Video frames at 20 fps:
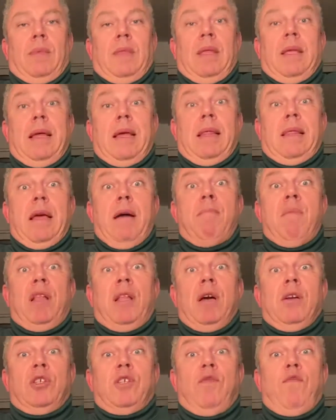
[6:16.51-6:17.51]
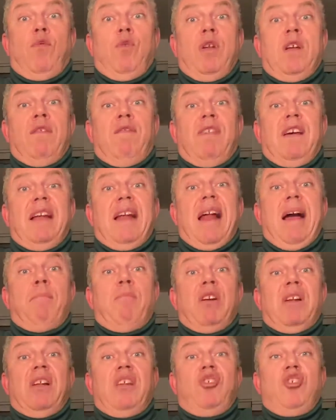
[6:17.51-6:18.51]
Now my lungs are fully inflated. I'm
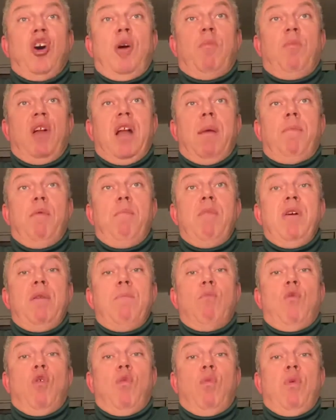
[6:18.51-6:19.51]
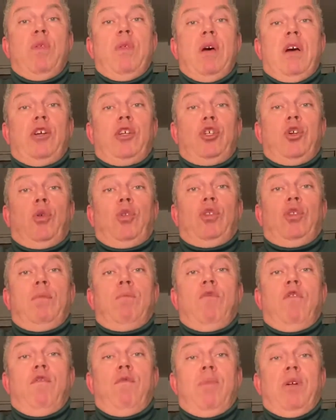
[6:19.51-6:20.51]
going to top it up a bit more with the shoulder
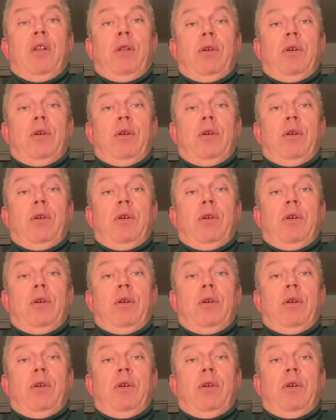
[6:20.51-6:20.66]
movement.